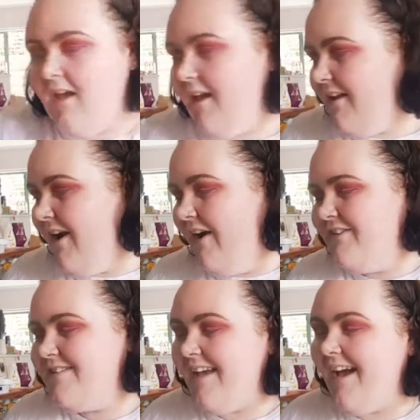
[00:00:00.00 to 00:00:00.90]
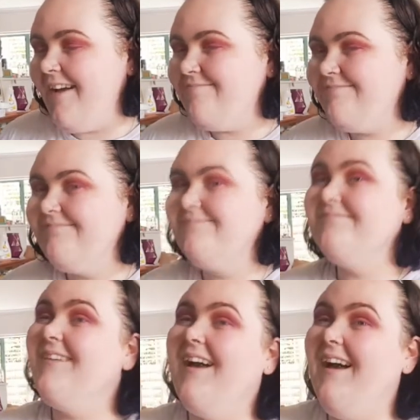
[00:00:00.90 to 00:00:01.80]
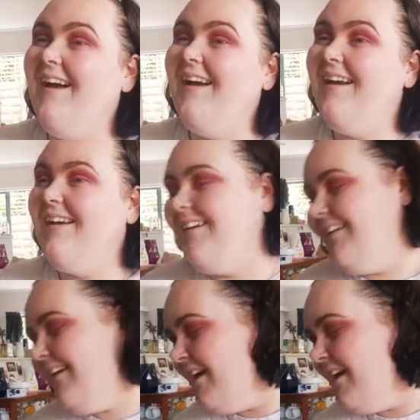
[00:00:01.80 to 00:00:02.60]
And I was like, "Hi."